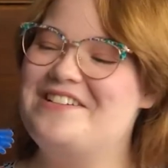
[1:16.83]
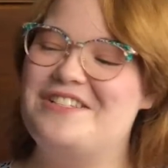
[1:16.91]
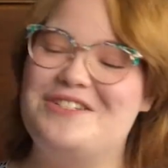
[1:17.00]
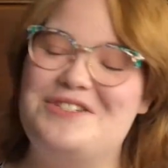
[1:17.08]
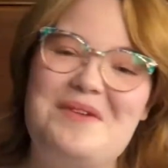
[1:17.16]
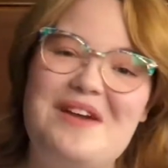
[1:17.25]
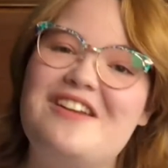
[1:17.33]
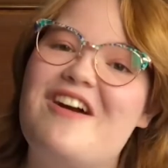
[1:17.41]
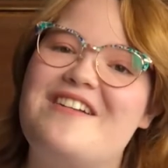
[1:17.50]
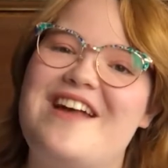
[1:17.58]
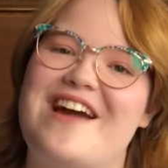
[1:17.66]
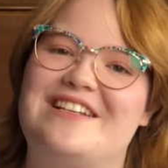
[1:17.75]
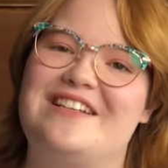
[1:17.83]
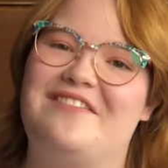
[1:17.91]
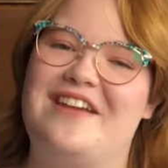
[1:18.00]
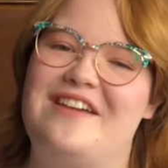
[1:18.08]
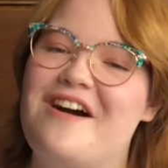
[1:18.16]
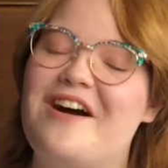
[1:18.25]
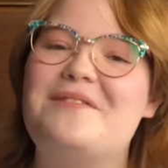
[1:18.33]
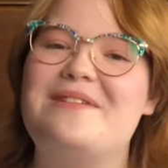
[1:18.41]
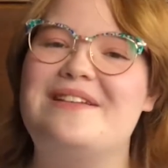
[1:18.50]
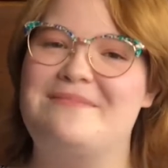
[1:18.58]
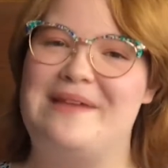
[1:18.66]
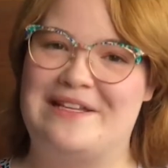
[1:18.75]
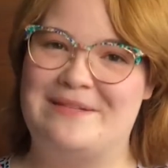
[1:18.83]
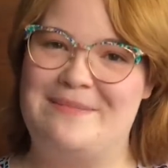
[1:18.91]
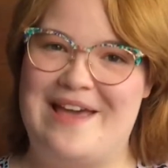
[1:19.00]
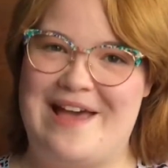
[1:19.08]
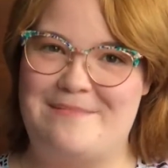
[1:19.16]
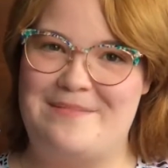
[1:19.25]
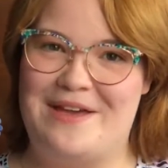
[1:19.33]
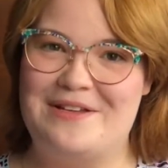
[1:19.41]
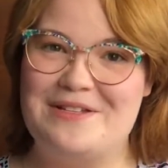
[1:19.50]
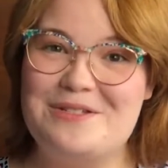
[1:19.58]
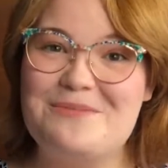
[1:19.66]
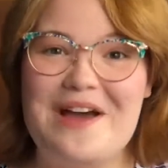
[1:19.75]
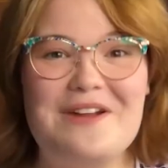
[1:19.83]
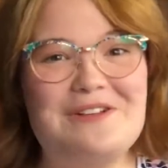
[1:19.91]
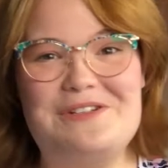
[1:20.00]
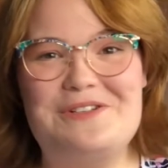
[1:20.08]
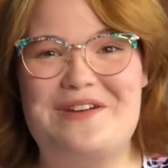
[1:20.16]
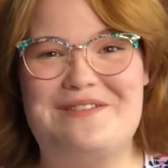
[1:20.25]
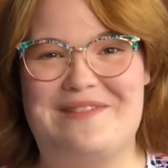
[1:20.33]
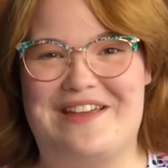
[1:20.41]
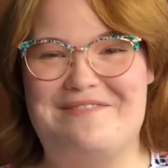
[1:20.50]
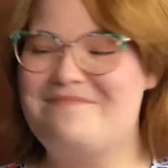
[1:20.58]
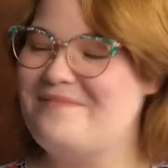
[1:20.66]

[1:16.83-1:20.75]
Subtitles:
So doing an art activity always makes me happy. So why don't you join me?